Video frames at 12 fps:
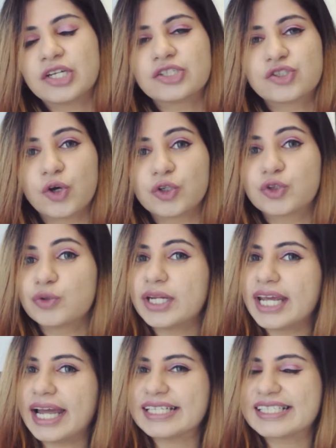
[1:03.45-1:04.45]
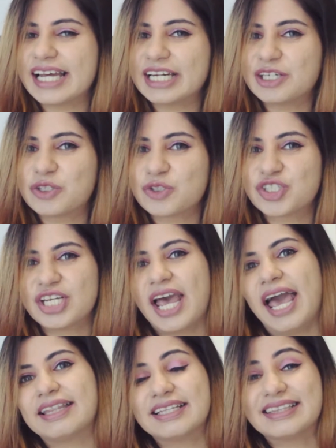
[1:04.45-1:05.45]
So today I decided to
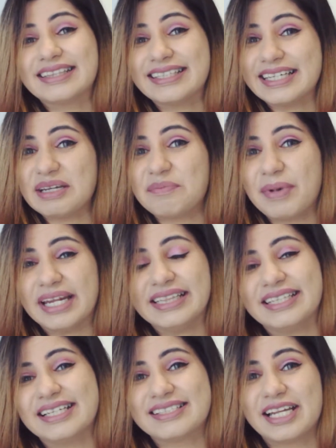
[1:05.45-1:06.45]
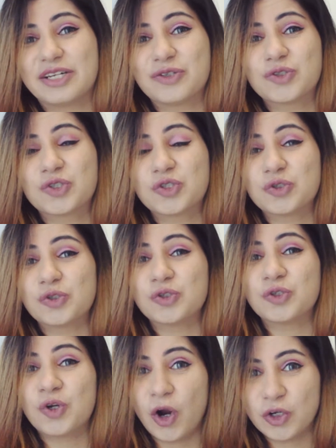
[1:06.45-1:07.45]
share the 3 main things that you should
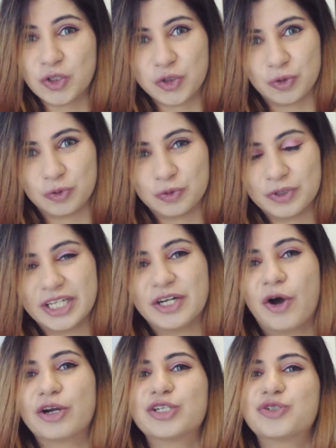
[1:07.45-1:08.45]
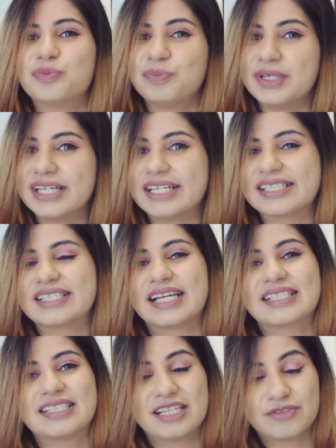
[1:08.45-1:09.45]
not do in order to build a
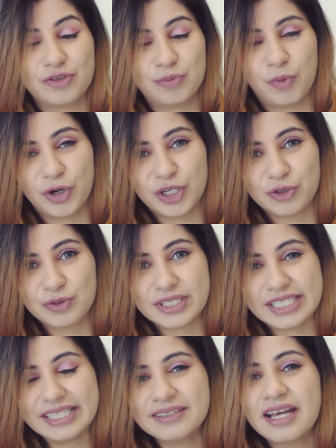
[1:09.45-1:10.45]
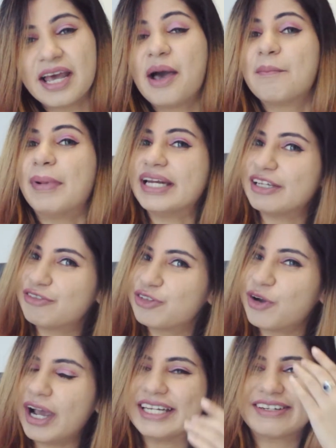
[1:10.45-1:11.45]
successful morning routine. But if you
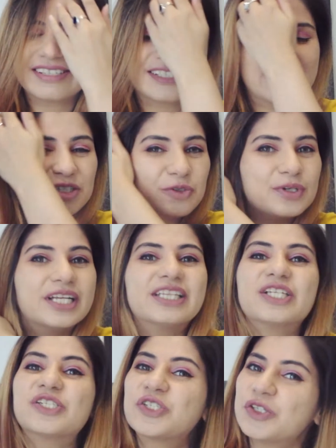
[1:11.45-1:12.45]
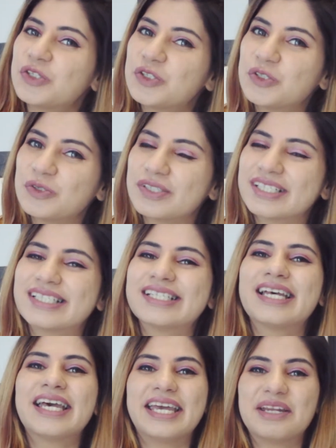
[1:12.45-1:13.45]
are interested to learn the should do's
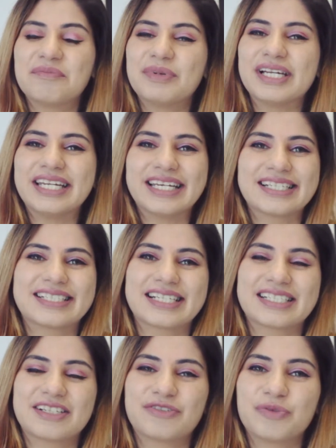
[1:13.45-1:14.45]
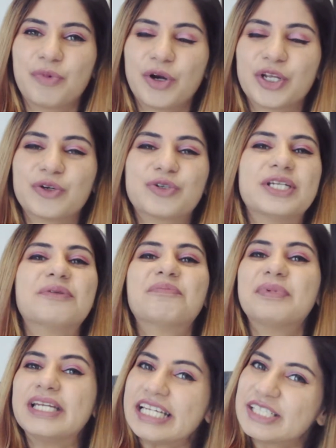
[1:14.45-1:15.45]
in building a successful morning routine,
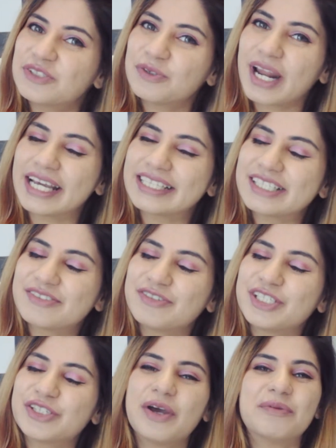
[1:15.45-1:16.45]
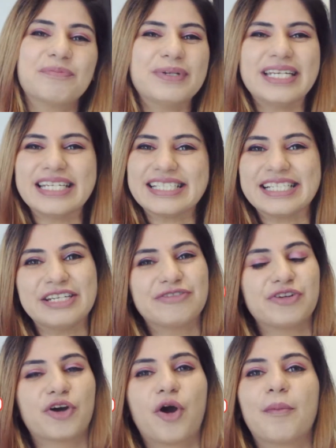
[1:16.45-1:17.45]
please do like this video and please leave
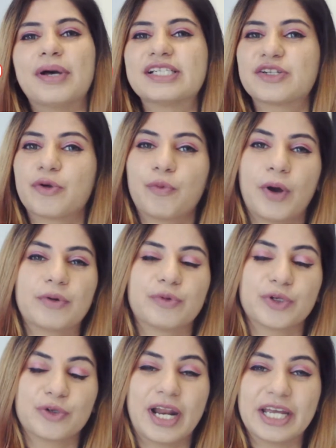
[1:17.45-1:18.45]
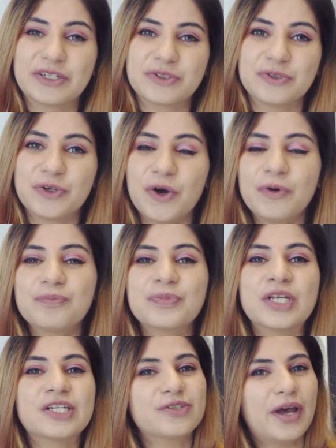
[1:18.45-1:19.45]
your comments on what would you like to know
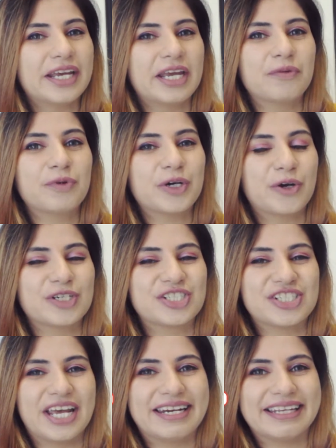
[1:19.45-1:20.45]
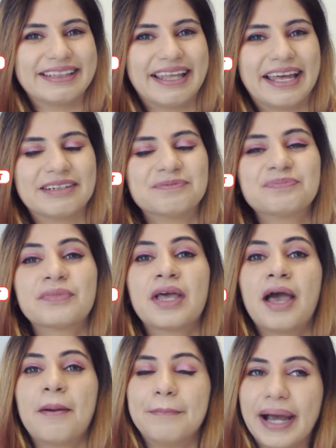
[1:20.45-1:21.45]
so I can work on sharing that.
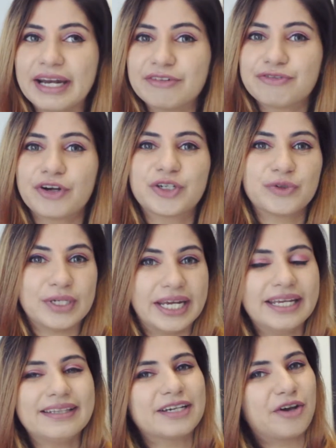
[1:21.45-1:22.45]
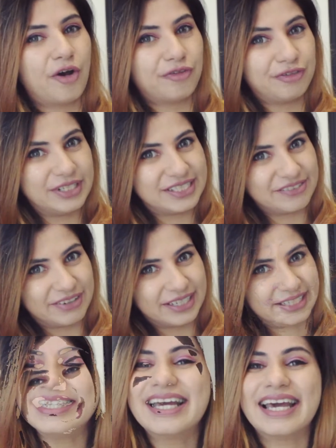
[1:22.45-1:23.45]
But for today, the coffee is
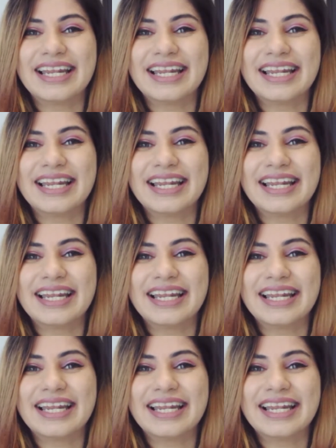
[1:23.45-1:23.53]
ready.